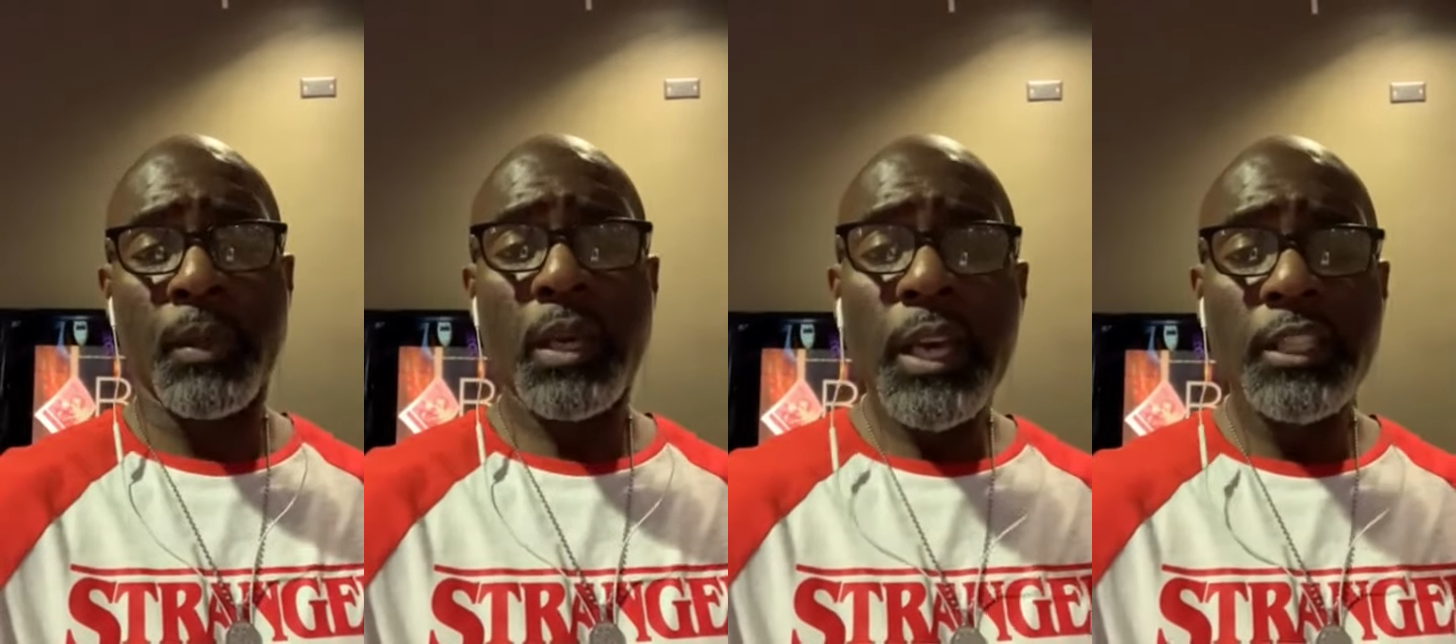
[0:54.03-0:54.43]

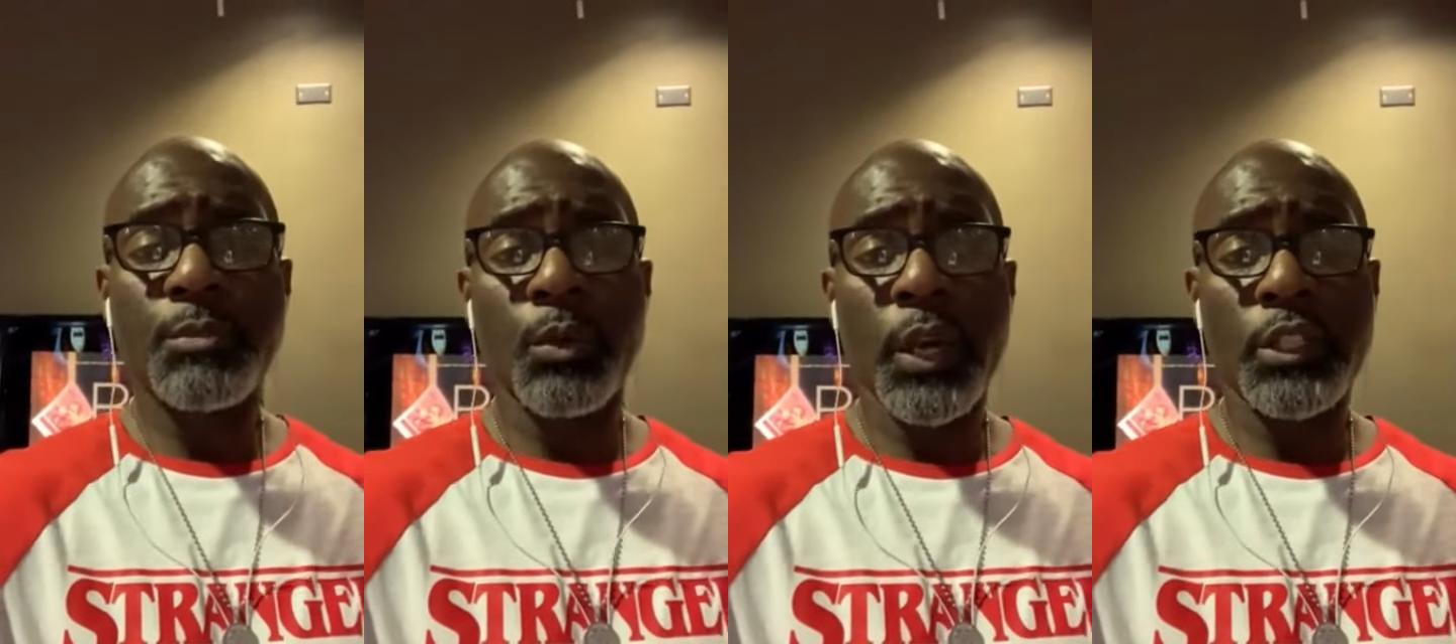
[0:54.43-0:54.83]

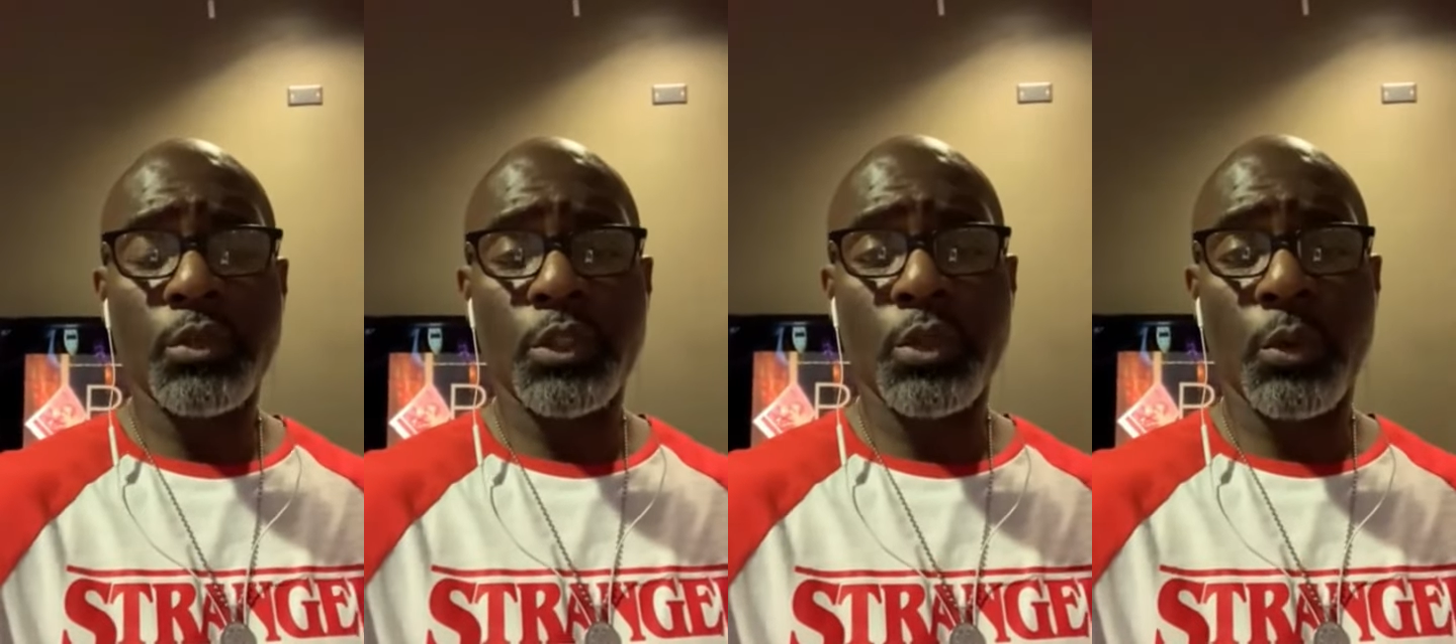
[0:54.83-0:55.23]
inspirational
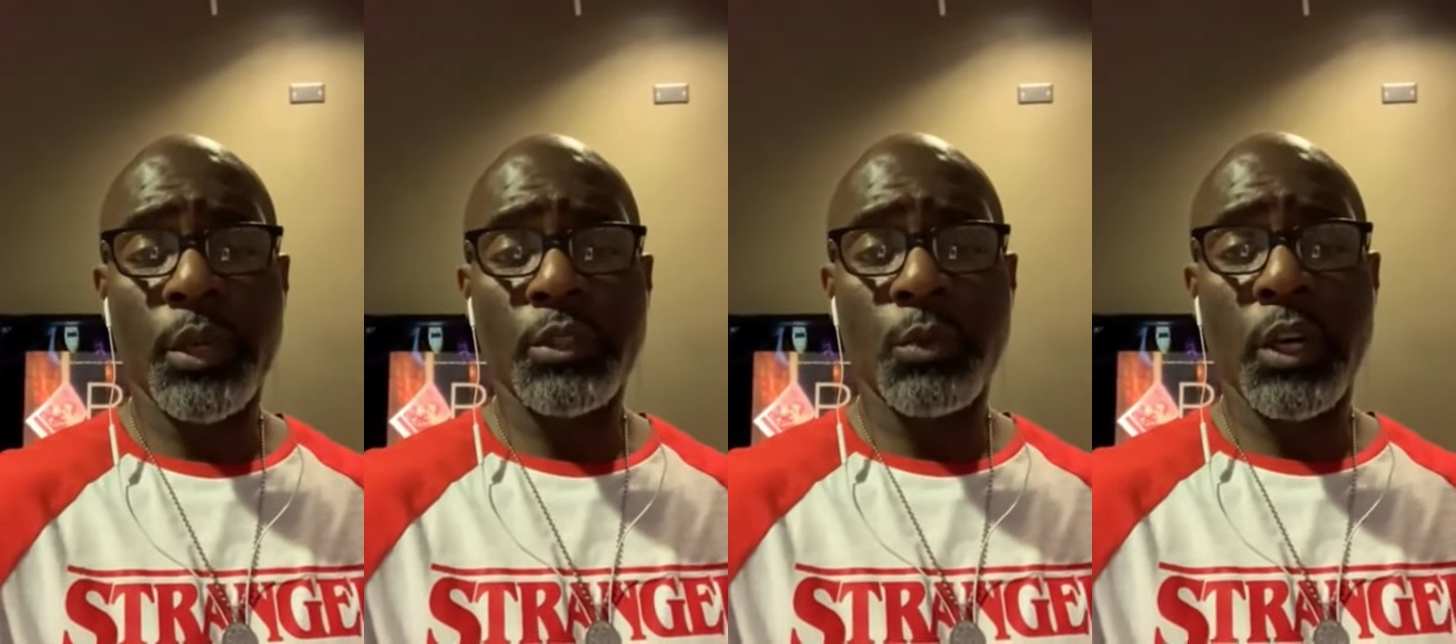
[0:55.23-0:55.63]
story
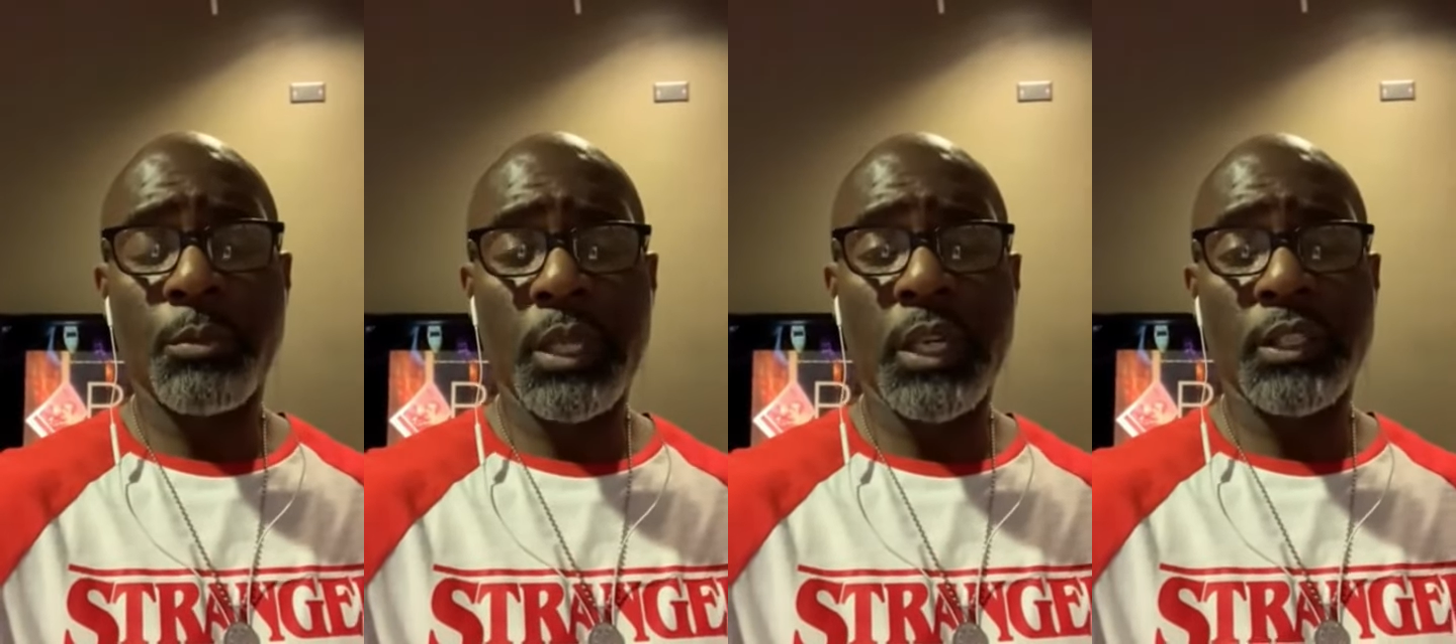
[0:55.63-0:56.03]
as well,
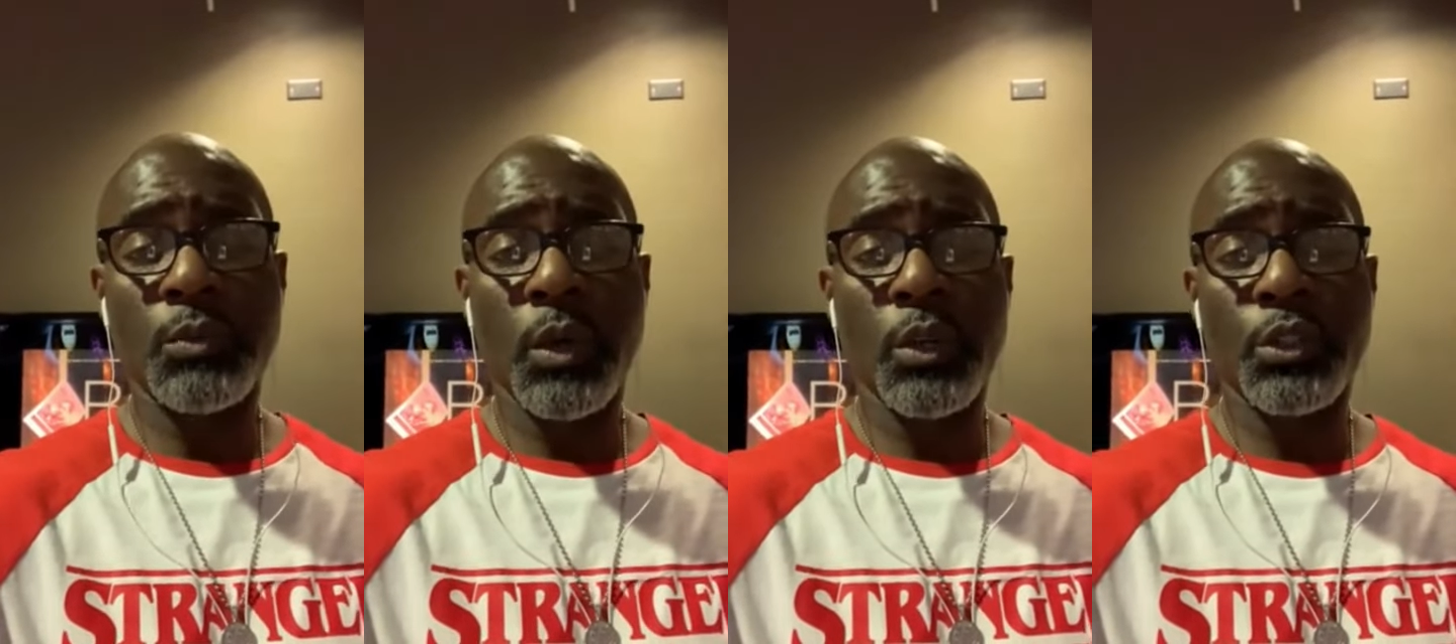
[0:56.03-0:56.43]
because it's
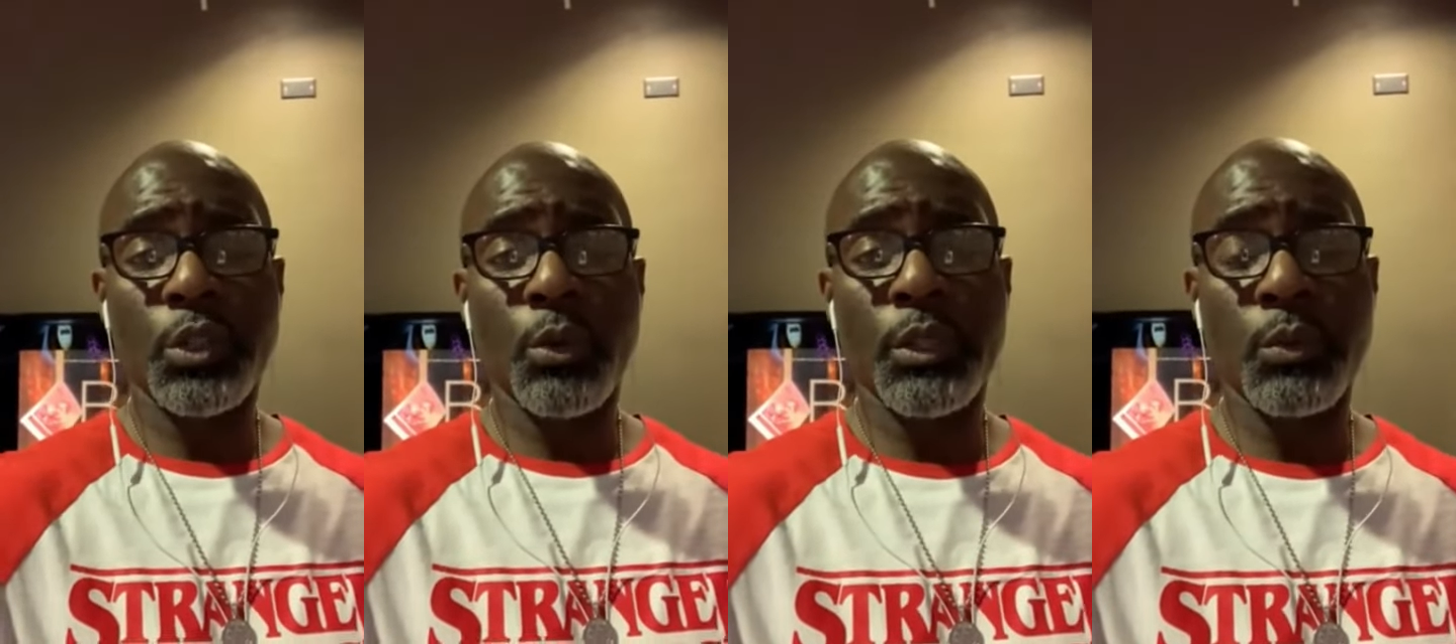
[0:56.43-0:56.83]
one of those
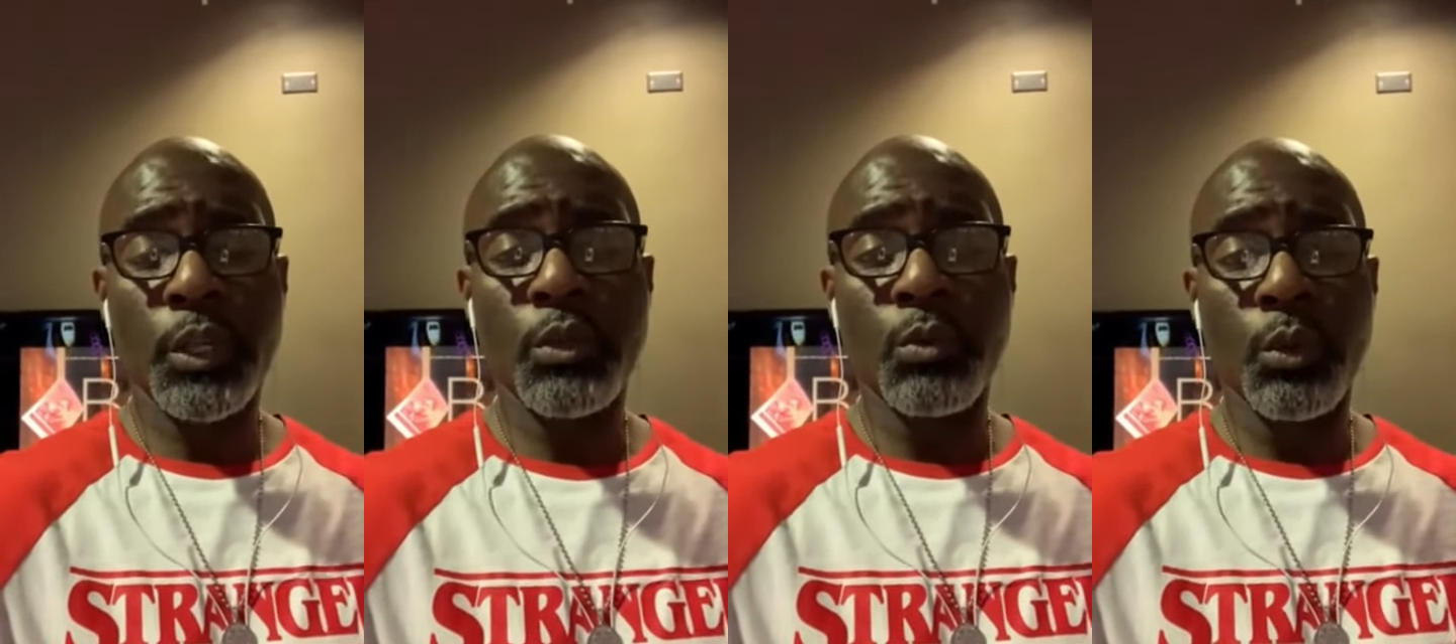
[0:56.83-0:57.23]
stories where
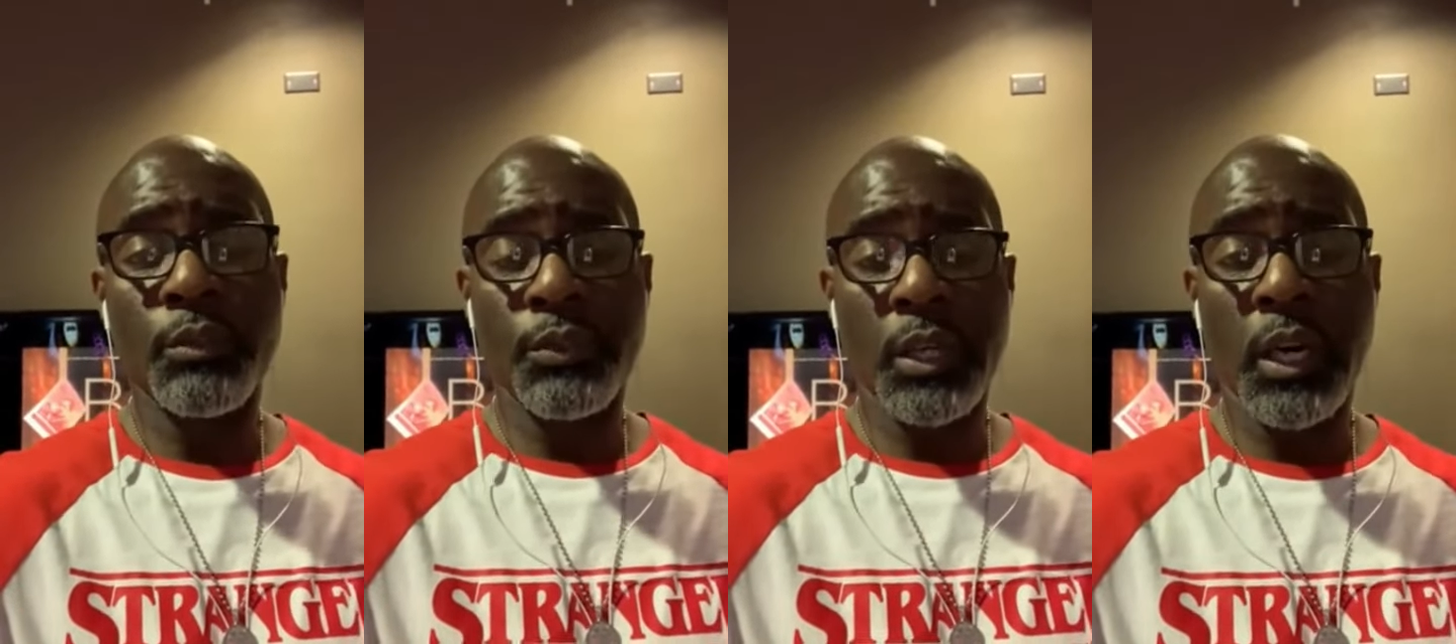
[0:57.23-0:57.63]
you're rooting
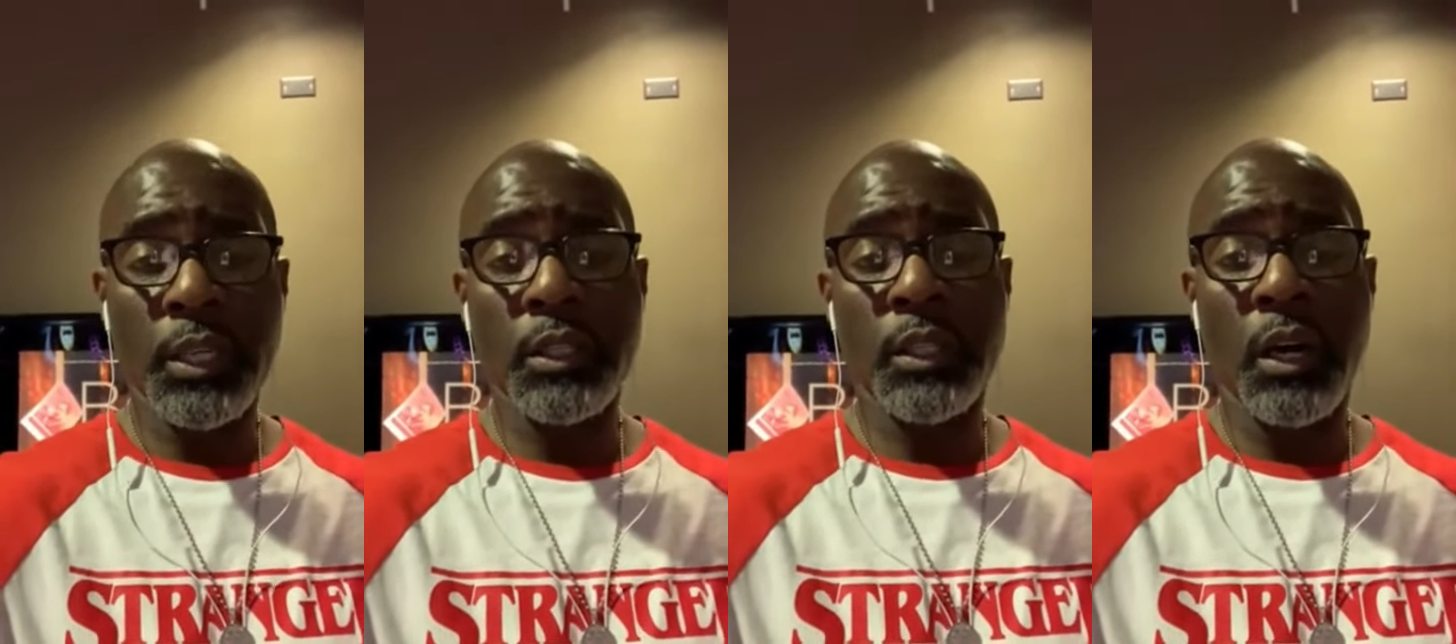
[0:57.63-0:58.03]
for the
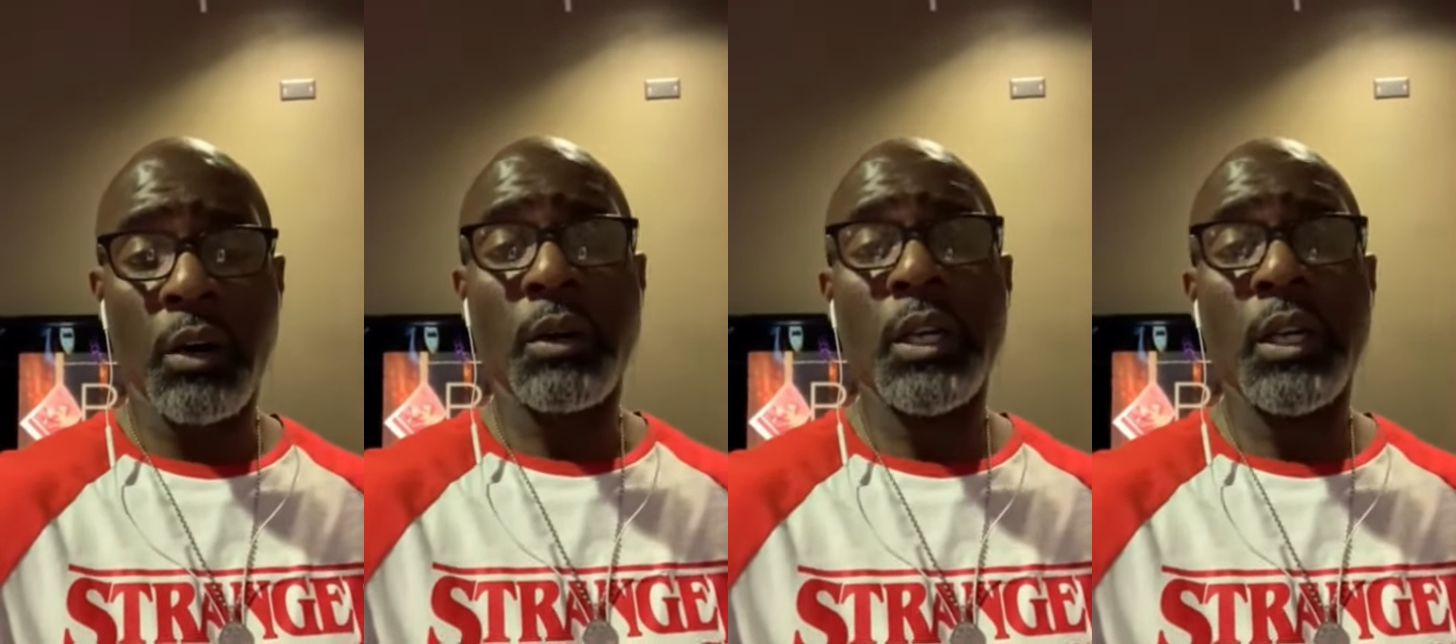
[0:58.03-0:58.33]
underdog.